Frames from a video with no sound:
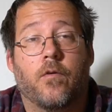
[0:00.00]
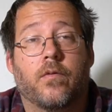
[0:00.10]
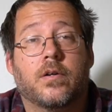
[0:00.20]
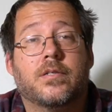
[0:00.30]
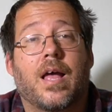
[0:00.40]

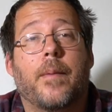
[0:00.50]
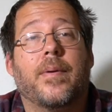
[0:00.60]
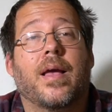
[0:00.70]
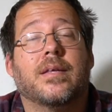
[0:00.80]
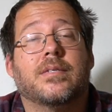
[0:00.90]
over.
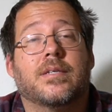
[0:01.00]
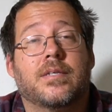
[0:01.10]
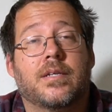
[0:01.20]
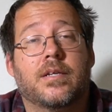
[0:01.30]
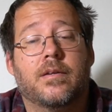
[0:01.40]
Slappy has
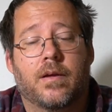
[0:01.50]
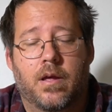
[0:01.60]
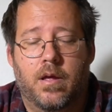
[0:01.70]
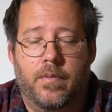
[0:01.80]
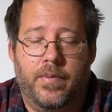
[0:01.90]
succeeded.
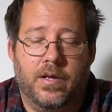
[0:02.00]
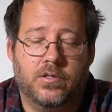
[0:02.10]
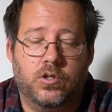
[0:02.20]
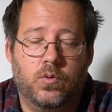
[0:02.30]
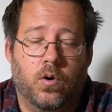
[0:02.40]

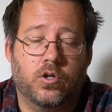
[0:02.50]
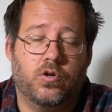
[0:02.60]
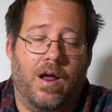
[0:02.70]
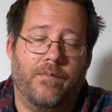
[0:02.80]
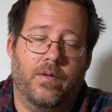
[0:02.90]
Because you are
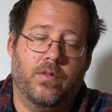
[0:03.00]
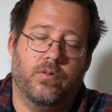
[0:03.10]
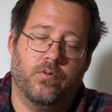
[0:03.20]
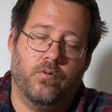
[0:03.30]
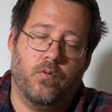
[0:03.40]
traveling
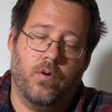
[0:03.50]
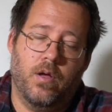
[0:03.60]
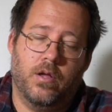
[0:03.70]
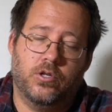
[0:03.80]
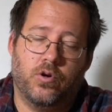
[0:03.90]
through
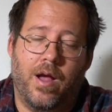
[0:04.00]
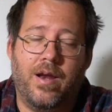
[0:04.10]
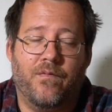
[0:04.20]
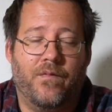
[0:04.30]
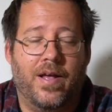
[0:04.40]

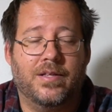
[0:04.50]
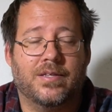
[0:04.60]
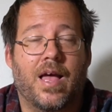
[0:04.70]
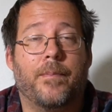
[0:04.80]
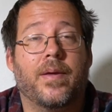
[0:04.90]
trying to find
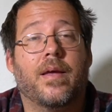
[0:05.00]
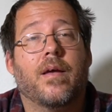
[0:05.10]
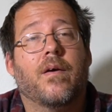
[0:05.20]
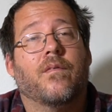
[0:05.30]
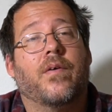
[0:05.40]
Slappy,
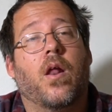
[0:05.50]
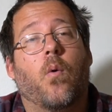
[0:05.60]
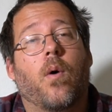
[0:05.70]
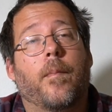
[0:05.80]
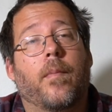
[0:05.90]
find
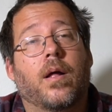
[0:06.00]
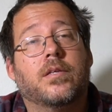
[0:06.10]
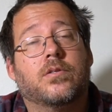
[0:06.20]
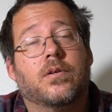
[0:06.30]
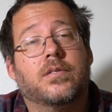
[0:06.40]
out what
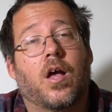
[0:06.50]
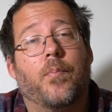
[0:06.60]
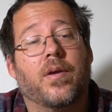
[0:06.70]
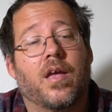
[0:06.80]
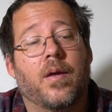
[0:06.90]
monster is
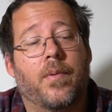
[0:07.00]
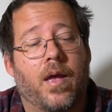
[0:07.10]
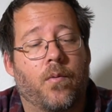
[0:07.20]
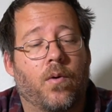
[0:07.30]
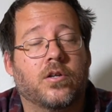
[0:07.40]
helping him,
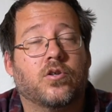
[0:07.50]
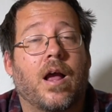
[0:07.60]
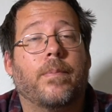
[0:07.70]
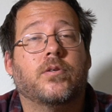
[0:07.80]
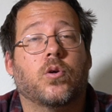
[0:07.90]
and what
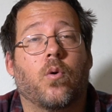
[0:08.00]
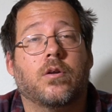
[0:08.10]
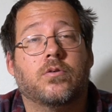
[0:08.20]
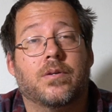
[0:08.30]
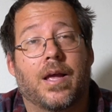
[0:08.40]
traps you're
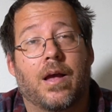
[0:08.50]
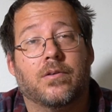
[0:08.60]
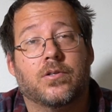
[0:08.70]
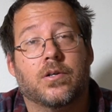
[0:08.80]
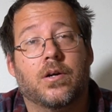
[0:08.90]
going to
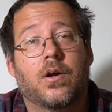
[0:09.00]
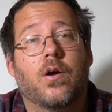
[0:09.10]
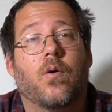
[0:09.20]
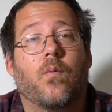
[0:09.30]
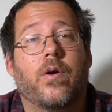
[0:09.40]
encounter
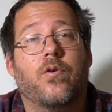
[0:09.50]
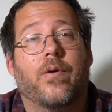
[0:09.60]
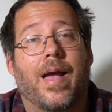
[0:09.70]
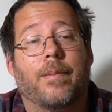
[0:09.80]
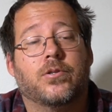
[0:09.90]
when you
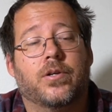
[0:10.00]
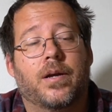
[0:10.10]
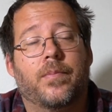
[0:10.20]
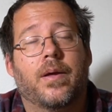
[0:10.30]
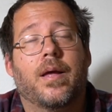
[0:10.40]
capture
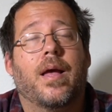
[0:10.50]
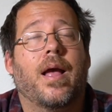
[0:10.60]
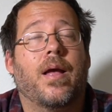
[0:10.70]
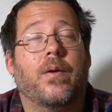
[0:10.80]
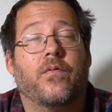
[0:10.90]
him.
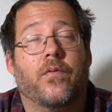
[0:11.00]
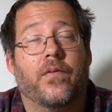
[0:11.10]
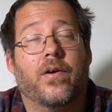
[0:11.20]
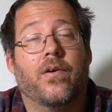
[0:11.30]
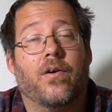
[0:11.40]
And if you
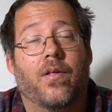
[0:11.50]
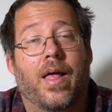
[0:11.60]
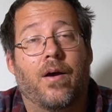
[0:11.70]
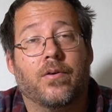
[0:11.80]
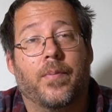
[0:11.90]
figure it all
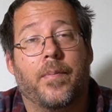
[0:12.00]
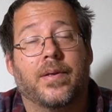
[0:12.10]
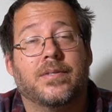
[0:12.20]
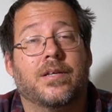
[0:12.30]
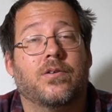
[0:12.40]
out by
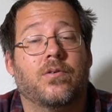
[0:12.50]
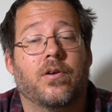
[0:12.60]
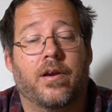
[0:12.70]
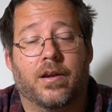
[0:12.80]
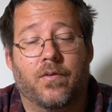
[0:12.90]
basically doing
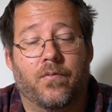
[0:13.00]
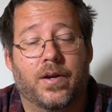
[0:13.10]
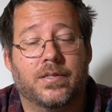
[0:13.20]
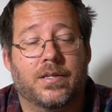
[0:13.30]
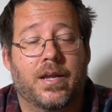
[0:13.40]
your deductive
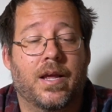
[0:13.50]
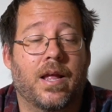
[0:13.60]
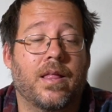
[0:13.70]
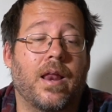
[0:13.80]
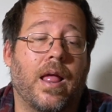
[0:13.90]
reasoning
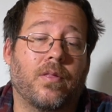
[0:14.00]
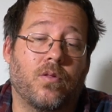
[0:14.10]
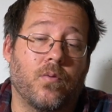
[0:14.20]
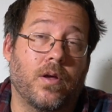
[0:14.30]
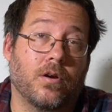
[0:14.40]
and then
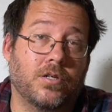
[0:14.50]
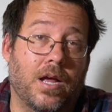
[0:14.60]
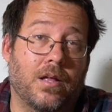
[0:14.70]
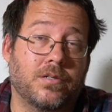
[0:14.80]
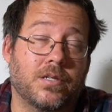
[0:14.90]
doing your
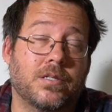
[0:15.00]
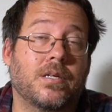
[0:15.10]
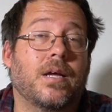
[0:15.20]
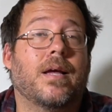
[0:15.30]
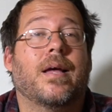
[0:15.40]
challenges